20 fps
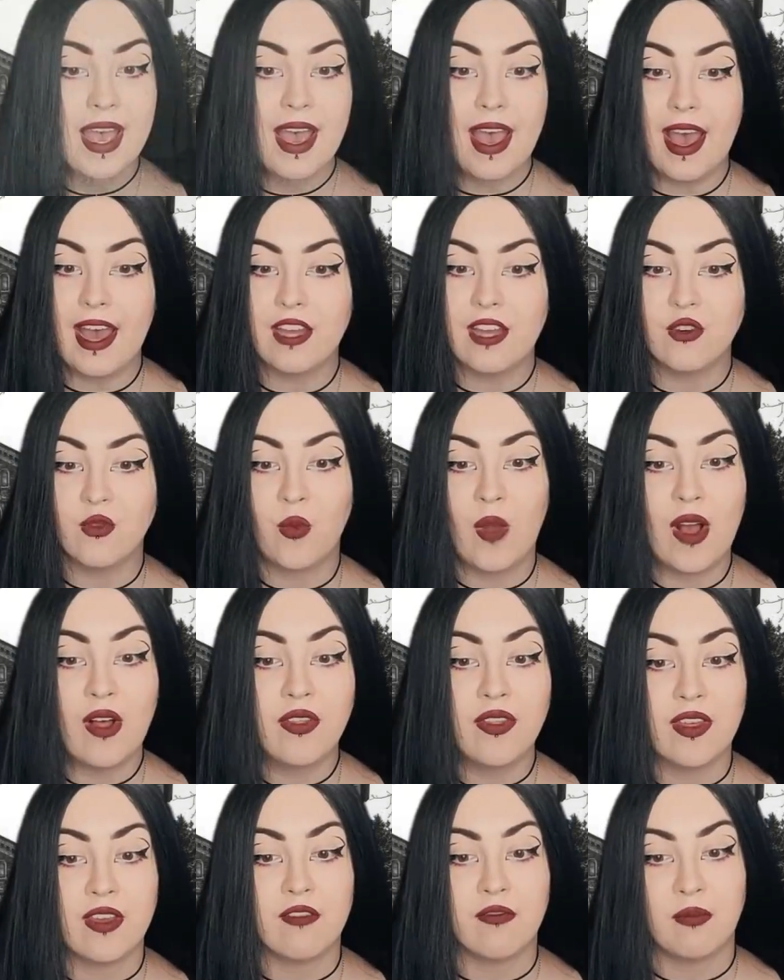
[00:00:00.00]
and
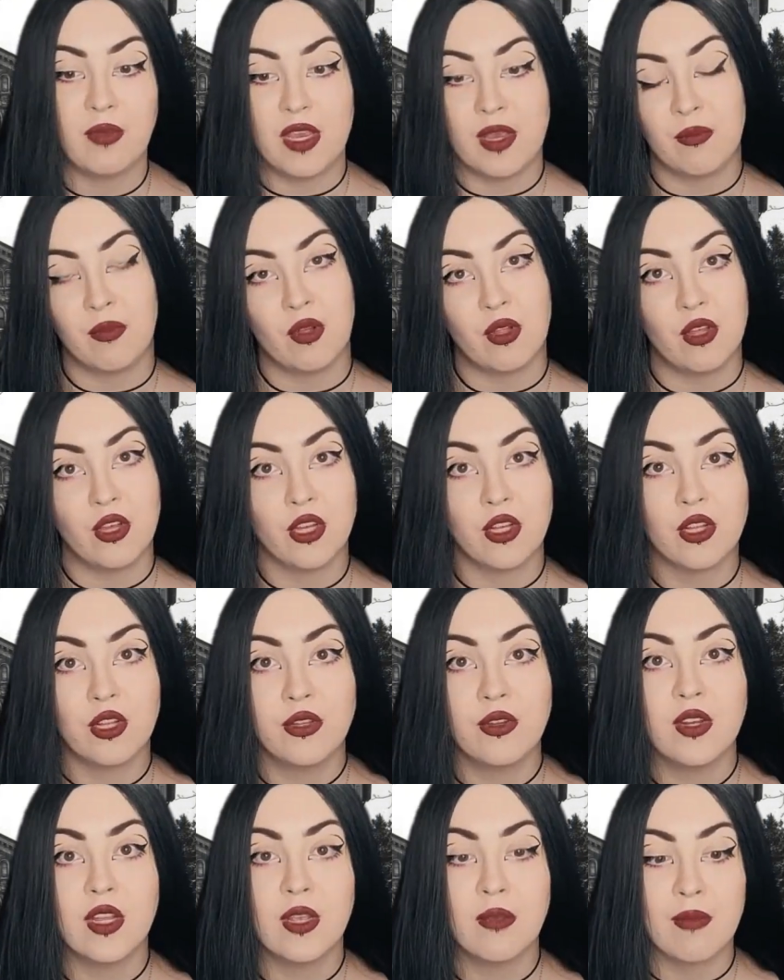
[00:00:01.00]
wealthy of people,
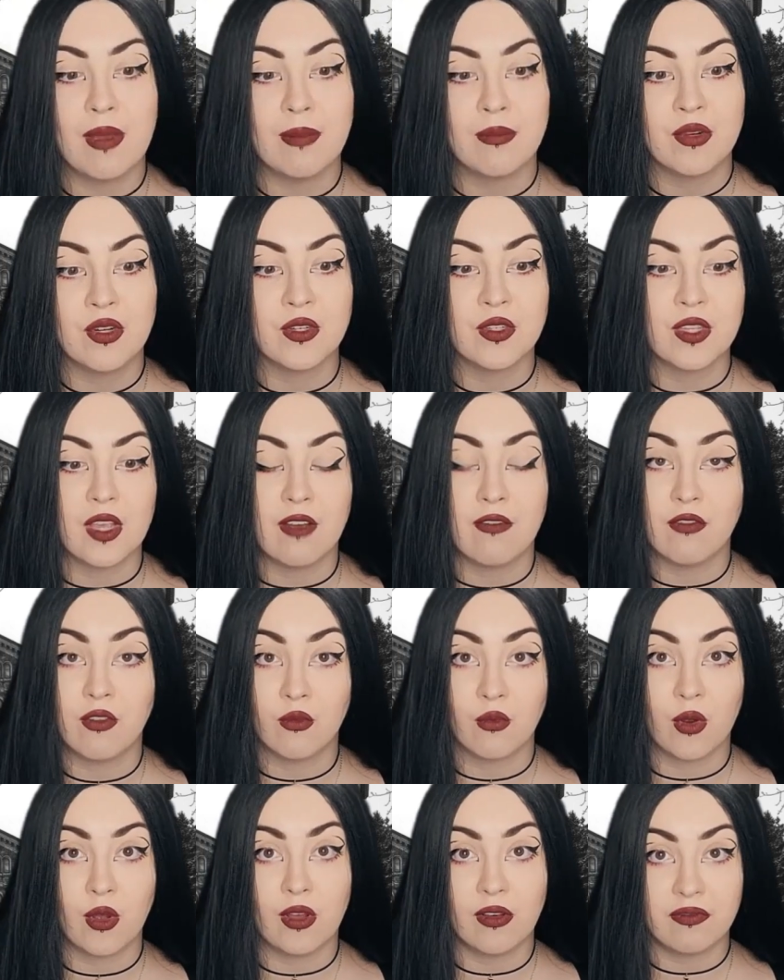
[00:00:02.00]
including members of the
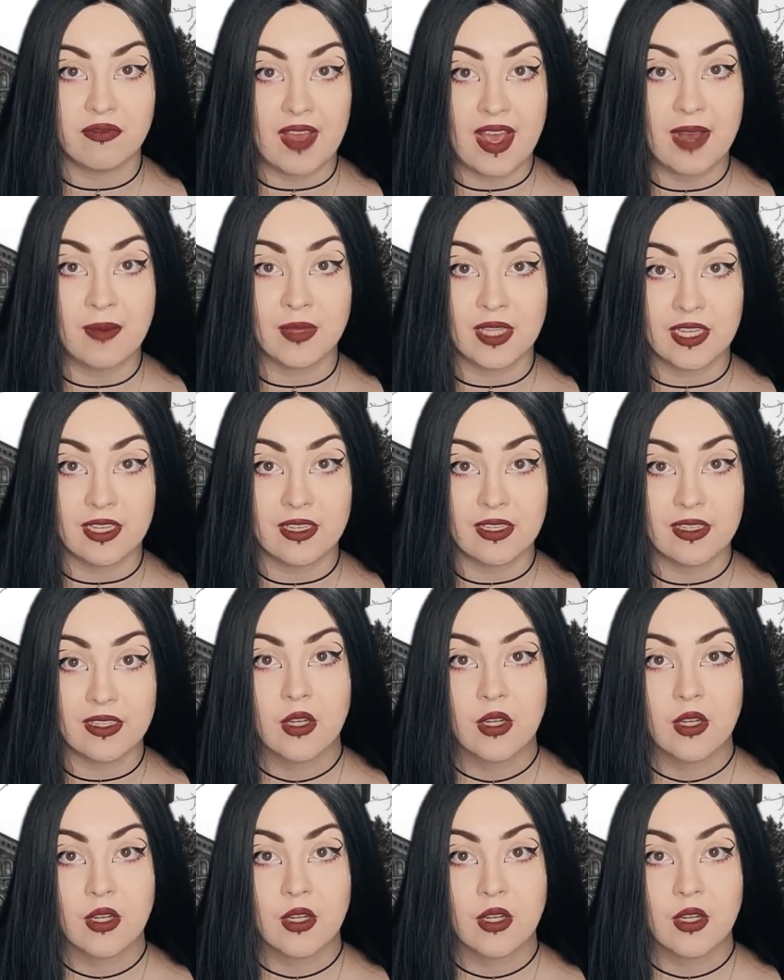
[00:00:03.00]
royal family.